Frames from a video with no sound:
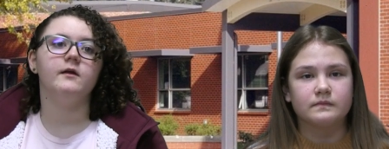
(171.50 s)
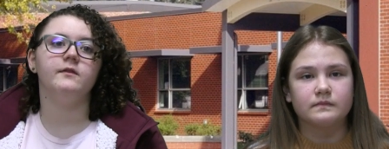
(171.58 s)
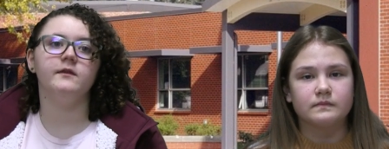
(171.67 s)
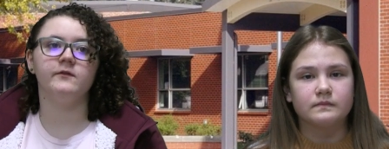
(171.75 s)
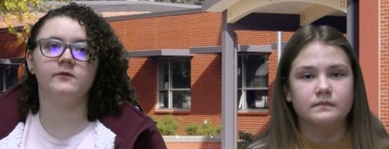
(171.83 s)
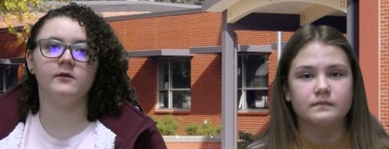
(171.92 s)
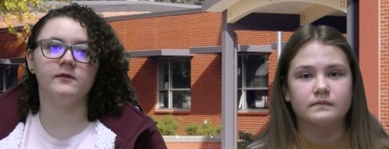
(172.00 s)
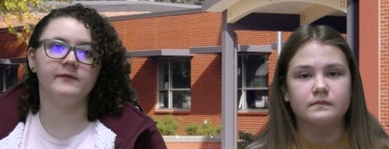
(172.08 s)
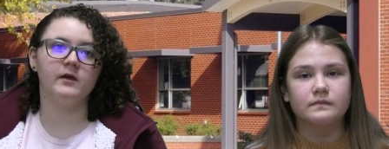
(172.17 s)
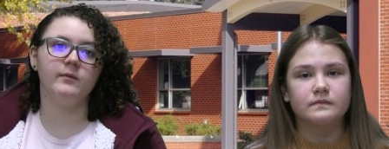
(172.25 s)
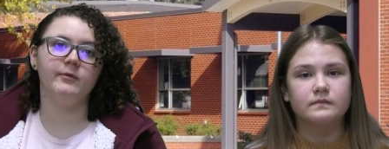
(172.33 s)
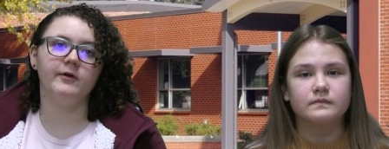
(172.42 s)
Speaker 1: These are
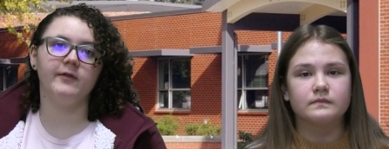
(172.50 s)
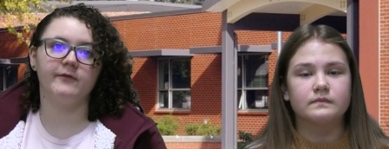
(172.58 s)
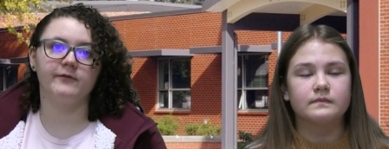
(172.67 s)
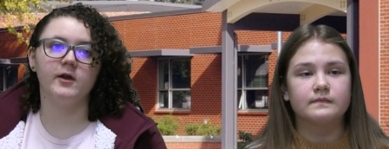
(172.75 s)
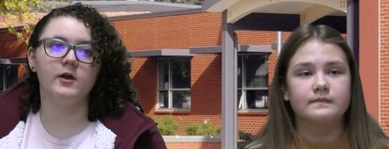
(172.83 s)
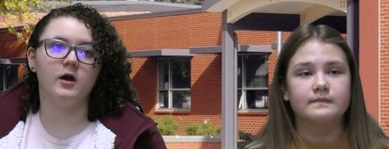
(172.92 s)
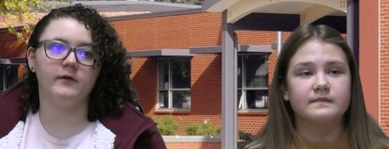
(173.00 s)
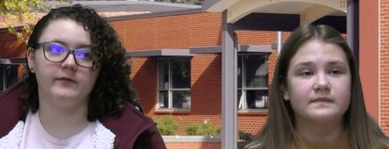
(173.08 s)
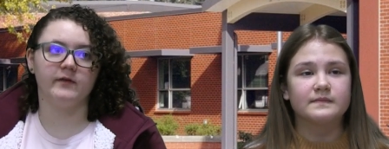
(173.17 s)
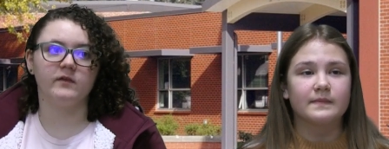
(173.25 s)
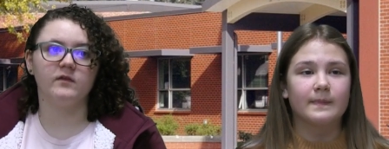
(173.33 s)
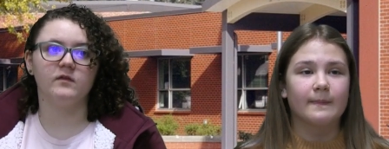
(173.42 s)
available in the front
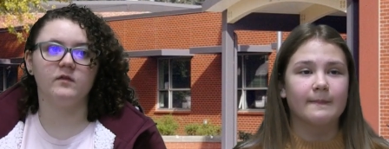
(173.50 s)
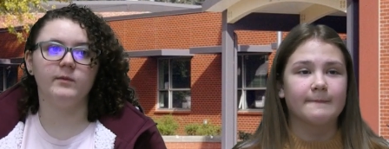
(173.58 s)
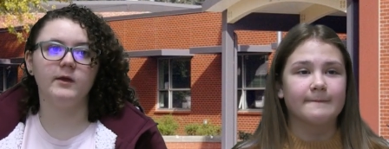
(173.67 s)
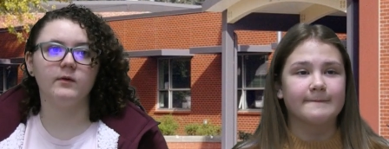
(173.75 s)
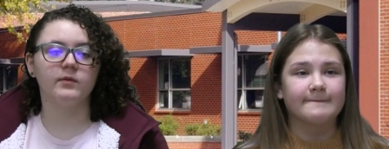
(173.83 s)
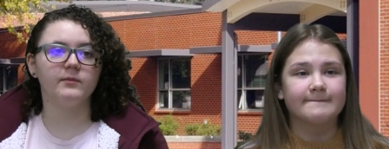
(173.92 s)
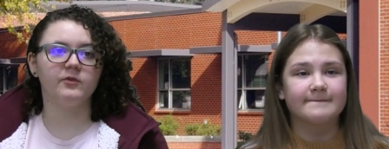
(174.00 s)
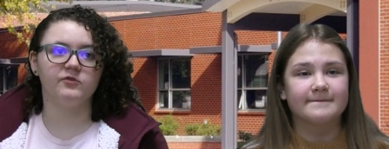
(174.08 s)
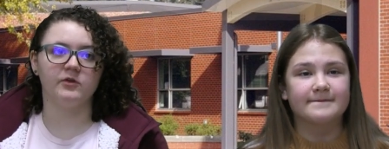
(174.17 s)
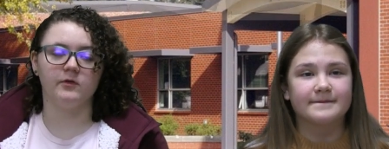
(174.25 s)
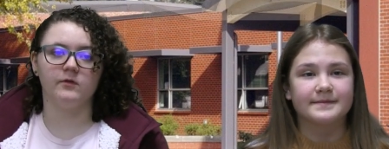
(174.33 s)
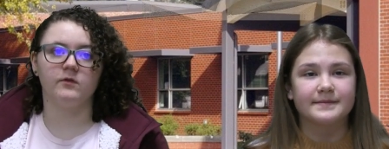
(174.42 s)
office. Speak with Miss
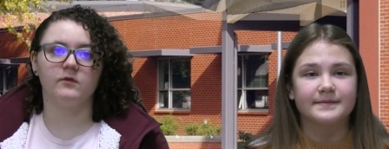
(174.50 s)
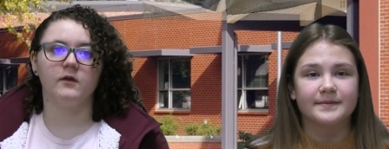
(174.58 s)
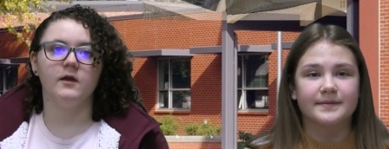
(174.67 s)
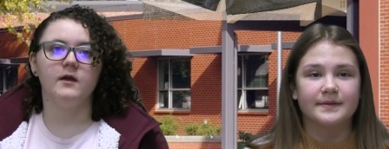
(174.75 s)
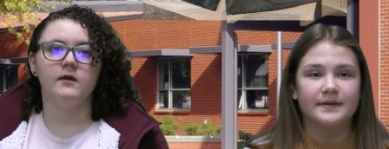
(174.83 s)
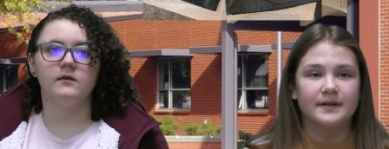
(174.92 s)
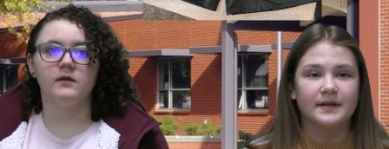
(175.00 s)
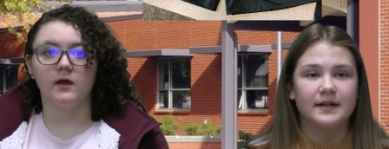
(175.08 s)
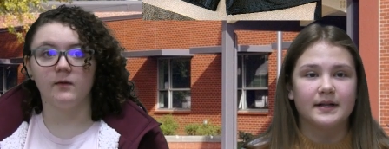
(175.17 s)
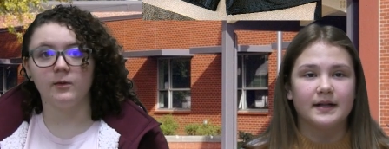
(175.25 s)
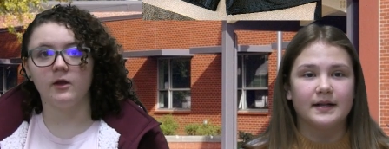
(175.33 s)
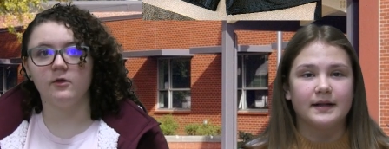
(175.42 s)
Jones.
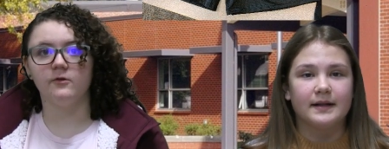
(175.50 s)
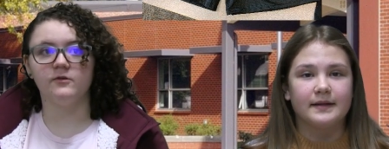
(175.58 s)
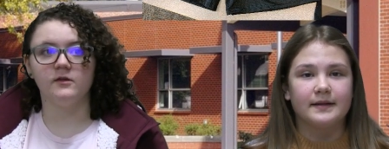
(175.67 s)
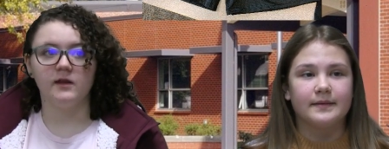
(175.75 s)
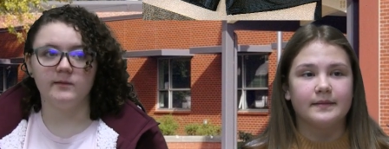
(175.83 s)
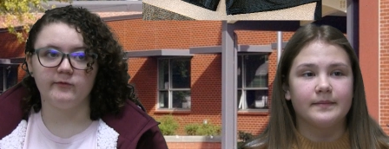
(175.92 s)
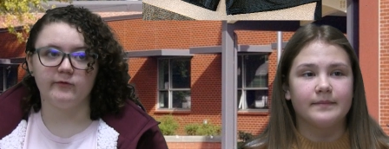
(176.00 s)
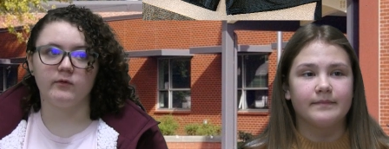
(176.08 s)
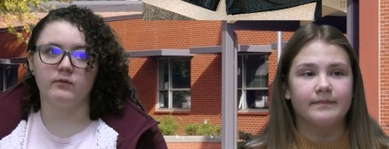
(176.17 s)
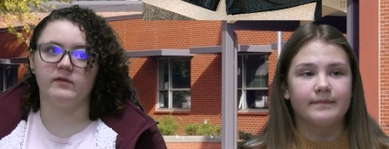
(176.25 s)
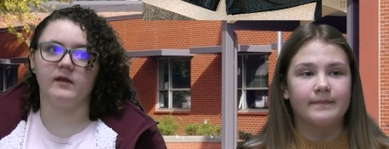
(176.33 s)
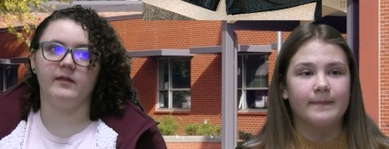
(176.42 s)
Come get yours today
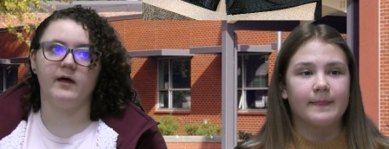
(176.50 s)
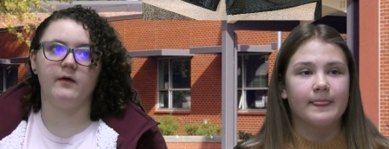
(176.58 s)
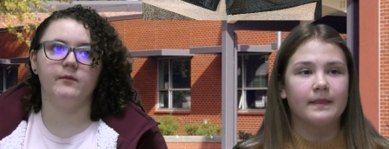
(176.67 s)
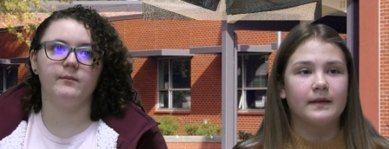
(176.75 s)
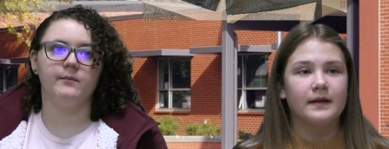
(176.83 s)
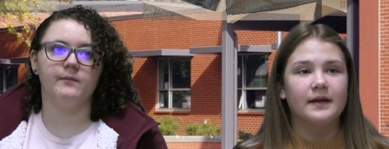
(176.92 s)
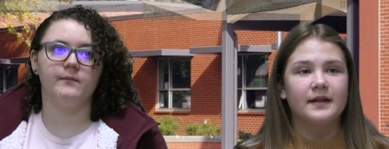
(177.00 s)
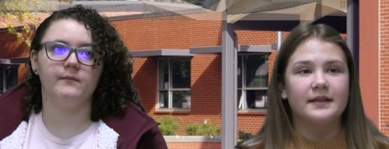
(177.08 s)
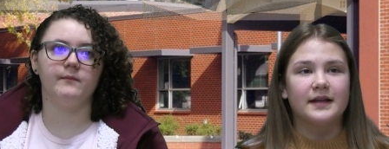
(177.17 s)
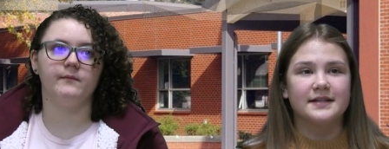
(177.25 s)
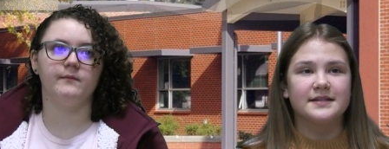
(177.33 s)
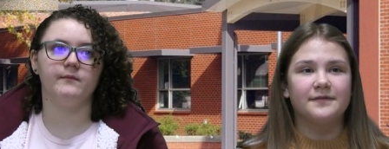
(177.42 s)
before we sell out.
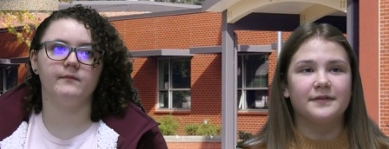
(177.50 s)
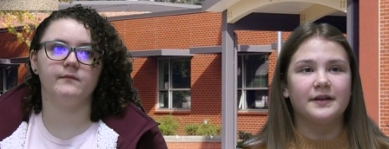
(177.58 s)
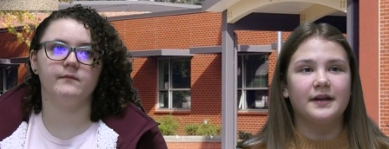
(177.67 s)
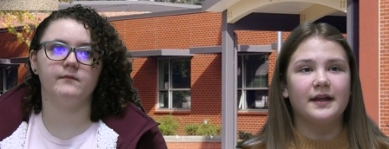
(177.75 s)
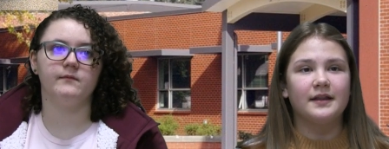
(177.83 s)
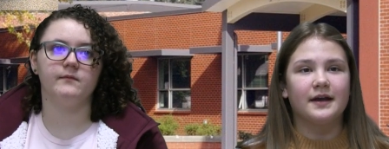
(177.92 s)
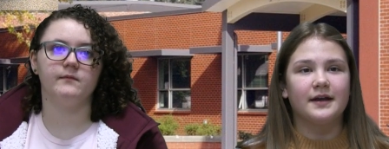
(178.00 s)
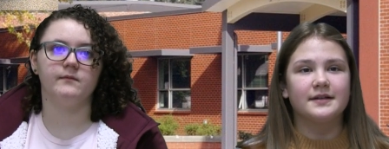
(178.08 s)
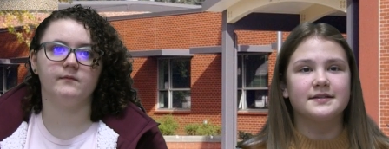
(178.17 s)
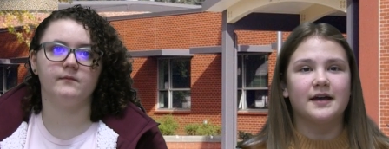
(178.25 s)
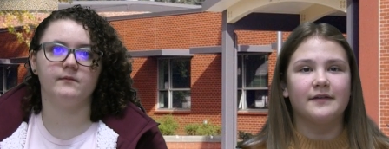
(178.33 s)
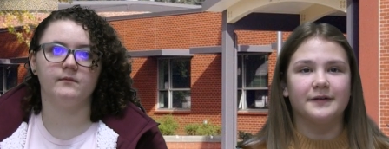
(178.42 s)
Speaker 2: That's it for today,
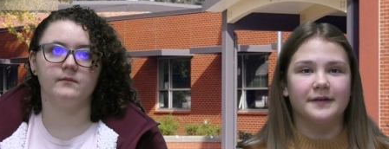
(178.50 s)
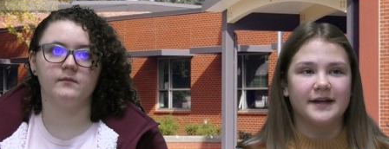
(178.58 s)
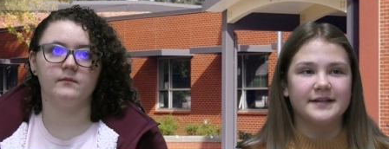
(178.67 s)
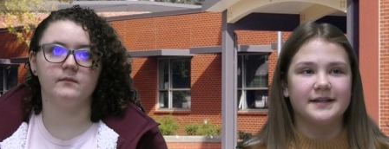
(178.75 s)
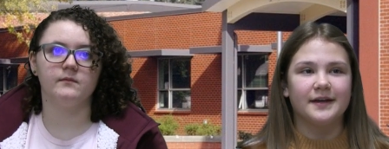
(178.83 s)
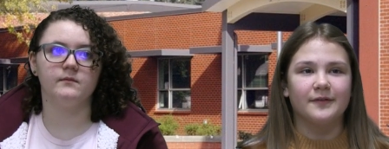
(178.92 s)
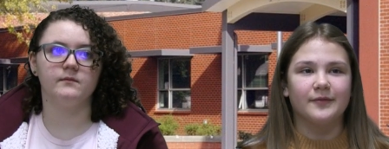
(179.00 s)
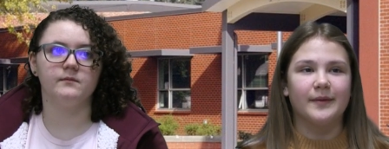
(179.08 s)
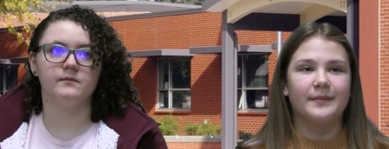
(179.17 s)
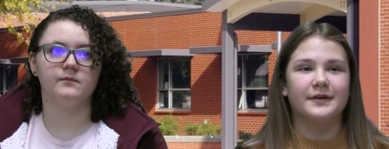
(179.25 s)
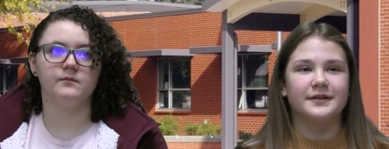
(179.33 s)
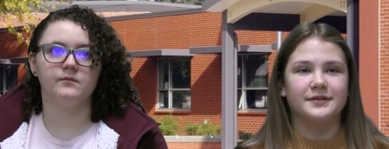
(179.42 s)
Lions. Have a great day and
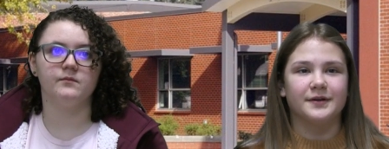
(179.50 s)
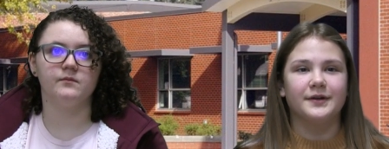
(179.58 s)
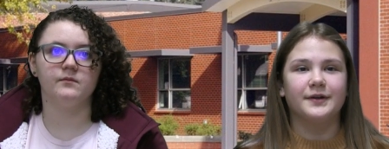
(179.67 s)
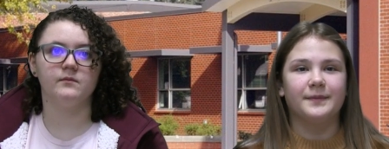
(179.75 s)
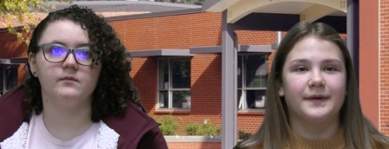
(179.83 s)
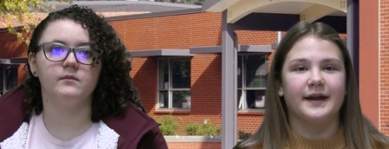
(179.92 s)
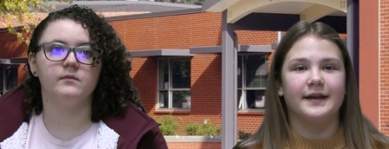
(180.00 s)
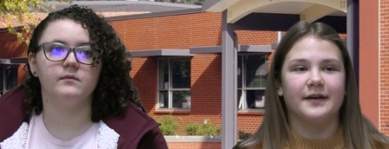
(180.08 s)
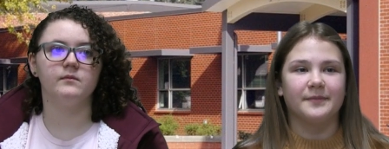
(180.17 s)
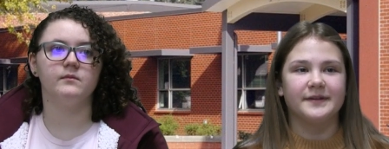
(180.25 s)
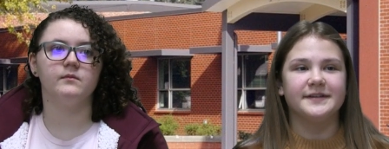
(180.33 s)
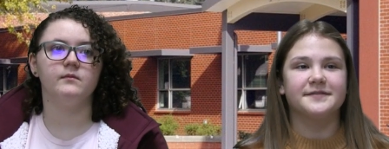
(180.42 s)
remember to show your pride.
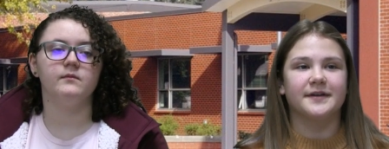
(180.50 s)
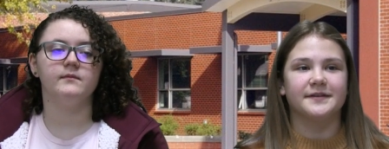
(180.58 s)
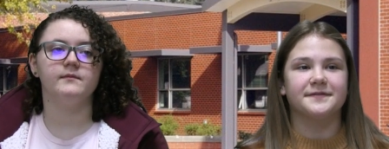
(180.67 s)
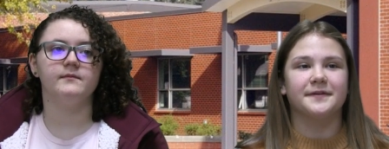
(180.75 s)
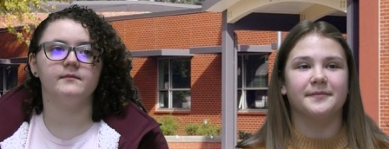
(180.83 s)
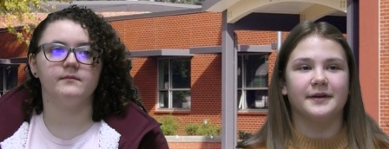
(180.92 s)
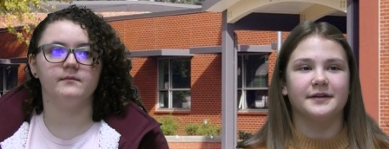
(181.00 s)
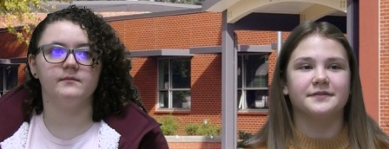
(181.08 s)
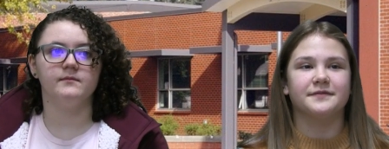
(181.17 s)
Now please rise for the Pledge